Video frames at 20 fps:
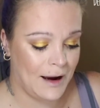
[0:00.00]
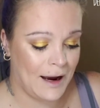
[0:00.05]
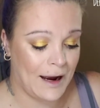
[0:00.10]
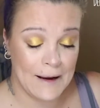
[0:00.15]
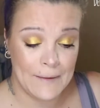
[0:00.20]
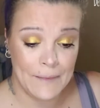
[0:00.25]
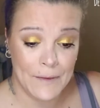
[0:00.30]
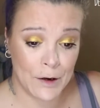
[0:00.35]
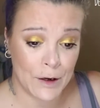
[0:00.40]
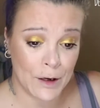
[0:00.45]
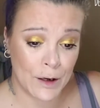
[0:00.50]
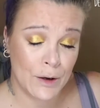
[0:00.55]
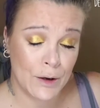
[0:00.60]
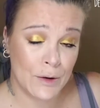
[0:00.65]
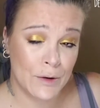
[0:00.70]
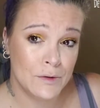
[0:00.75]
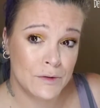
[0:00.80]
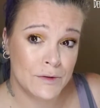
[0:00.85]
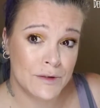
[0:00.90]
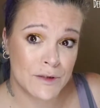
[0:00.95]
hide their
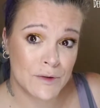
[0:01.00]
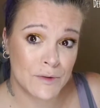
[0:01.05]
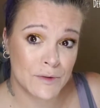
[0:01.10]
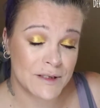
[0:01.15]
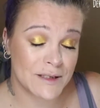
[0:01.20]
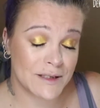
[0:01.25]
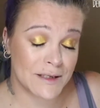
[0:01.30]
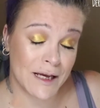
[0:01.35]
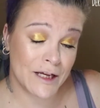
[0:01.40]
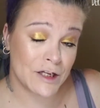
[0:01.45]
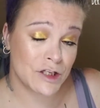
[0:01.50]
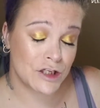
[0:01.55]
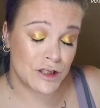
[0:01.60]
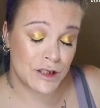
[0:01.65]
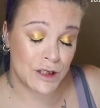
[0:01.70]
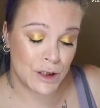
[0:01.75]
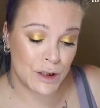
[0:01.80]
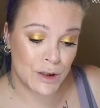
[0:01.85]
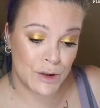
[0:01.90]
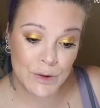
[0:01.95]
nails or
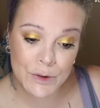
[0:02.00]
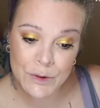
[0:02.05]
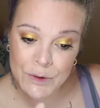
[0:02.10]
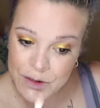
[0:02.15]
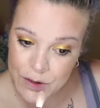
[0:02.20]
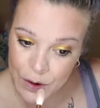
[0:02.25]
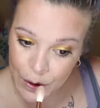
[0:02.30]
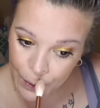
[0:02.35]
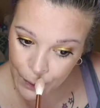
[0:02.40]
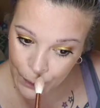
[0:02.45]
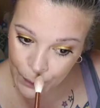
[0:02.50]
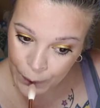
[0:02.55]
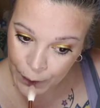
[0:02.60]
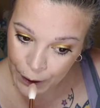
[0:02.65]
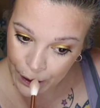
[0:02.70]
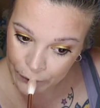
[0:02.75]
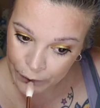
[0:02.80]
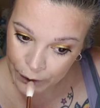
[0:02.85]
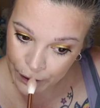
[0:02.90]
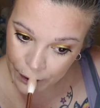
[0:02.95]
snatch the nails or
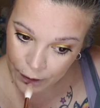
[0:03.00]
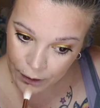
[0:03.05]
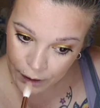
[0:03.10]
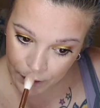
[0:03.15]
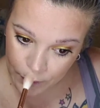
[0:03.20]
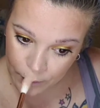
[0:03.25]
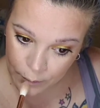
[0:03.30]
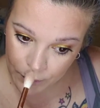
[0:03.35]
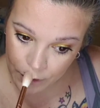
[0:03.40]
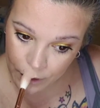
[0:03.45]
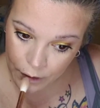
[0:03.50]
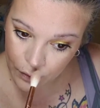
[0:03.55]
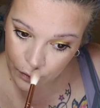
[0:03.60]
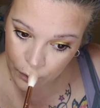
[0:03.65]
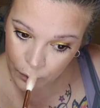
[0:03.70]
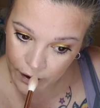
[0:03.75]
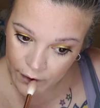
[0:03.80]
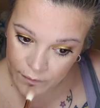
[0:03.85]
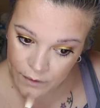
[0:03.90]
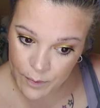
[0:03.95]
whatever, um,
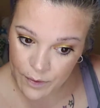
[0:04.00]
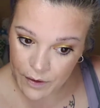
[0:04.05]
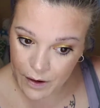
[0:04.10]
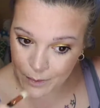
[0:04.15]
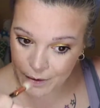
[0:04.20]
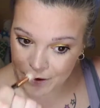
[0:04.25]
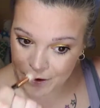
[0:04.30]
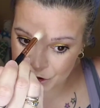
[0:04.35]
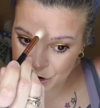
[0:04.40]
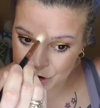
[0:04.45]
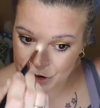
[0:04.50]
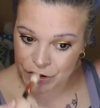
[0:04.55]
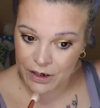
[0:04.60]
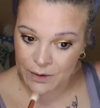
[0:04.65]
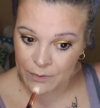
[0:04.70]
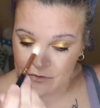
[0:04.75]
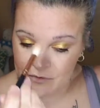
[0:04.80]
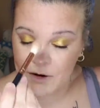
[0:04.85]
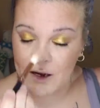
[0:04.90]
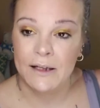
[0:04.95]
why they put a big
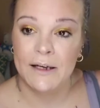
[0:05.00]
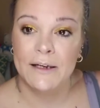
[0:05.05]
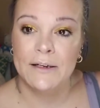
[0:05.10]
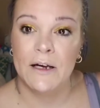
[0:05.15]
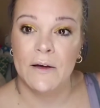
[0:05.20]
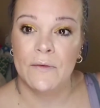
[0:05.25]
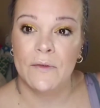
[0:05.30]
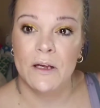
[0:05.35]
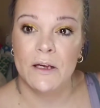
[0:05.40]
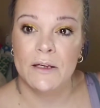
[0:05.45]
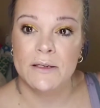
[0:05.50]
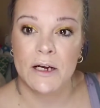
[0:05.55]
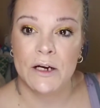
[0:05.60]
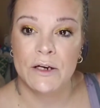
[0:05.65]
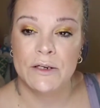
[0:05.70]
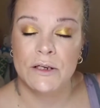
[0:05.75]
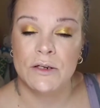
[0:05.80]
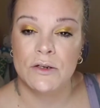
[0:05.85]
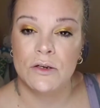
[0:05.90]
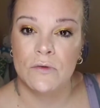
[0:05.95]
stripe of highlight down the
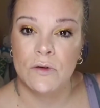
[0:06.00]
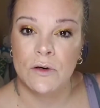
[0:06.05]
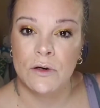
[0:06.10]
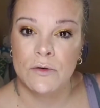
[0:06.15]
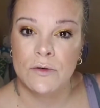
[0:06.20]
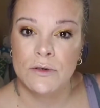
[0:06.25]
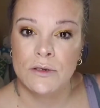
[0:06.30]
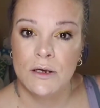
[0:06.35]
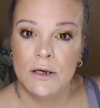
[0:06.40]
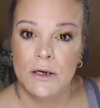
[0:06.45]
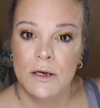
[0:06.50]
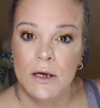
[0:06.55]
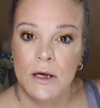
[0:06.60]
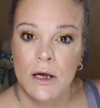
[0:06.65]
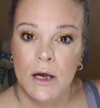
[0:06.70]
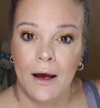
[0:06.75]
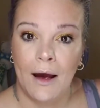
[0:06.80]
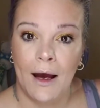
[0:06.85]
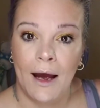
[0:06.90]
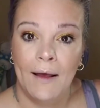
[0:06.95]
entire center of the
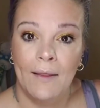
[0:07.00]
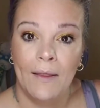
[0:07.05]
nose.